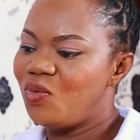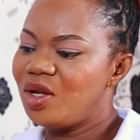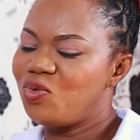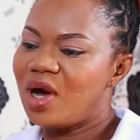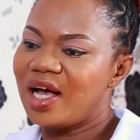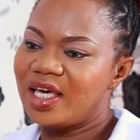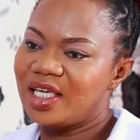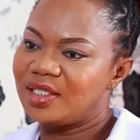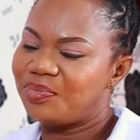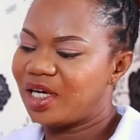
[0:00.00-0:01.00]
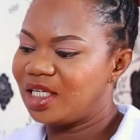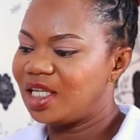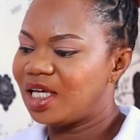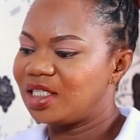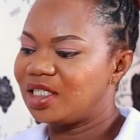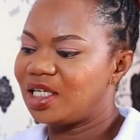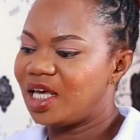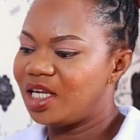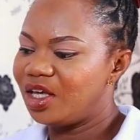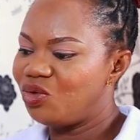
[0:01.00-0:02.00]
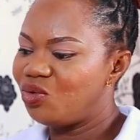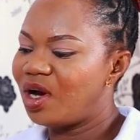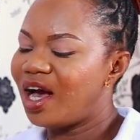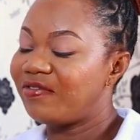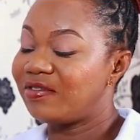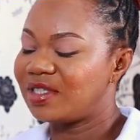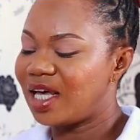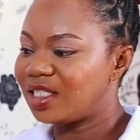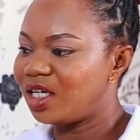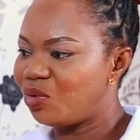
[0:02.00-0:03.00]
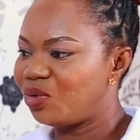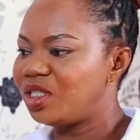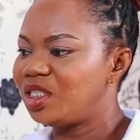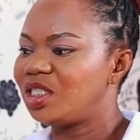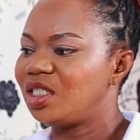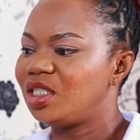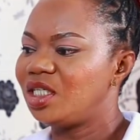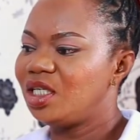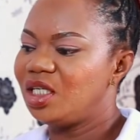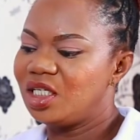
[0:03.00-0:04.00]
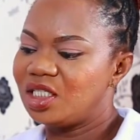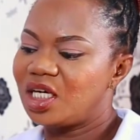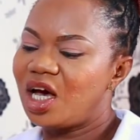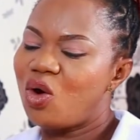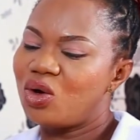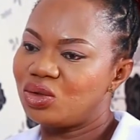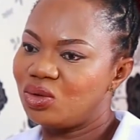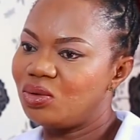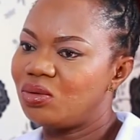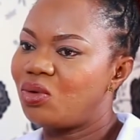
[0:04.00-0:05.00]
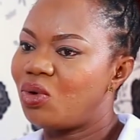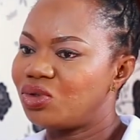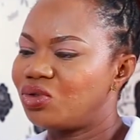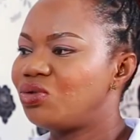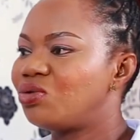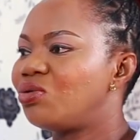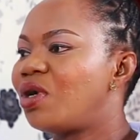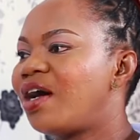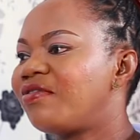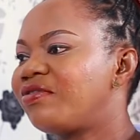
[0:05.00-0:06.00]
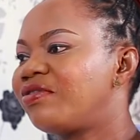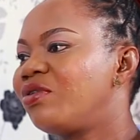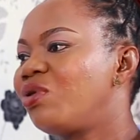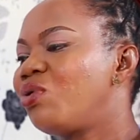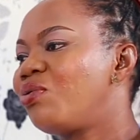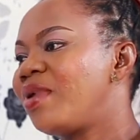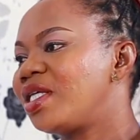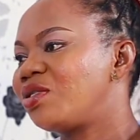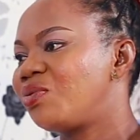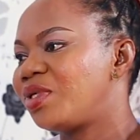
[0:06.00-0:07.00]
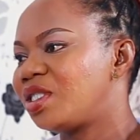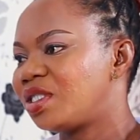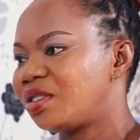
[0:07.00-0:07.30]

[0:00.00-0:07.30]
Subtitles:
When one gets pregnant and then you have such a condition, it can also cause you to have low birth weight.